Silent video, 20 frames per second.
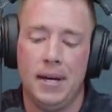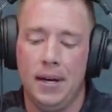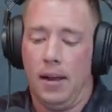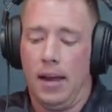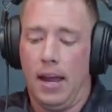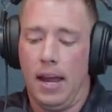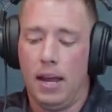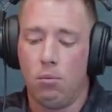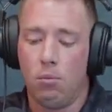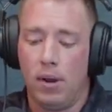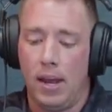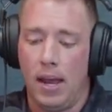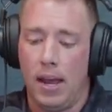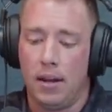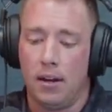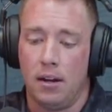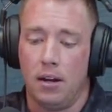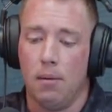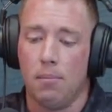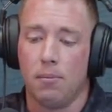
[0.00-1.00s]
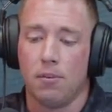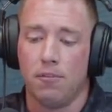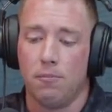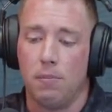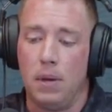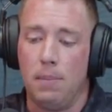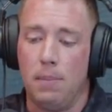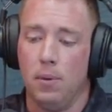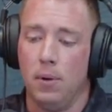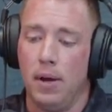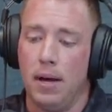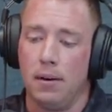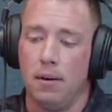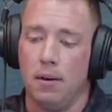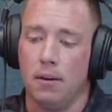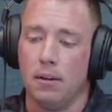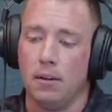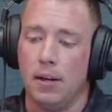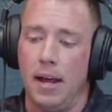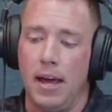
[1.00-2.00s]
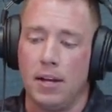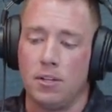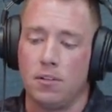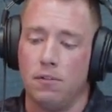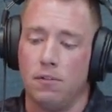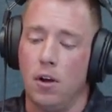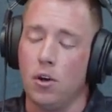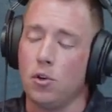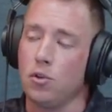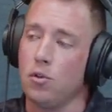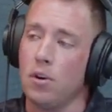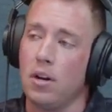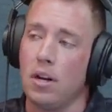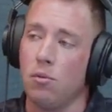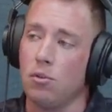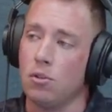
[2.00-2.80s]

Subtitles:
And we had a number of people at our last fall training,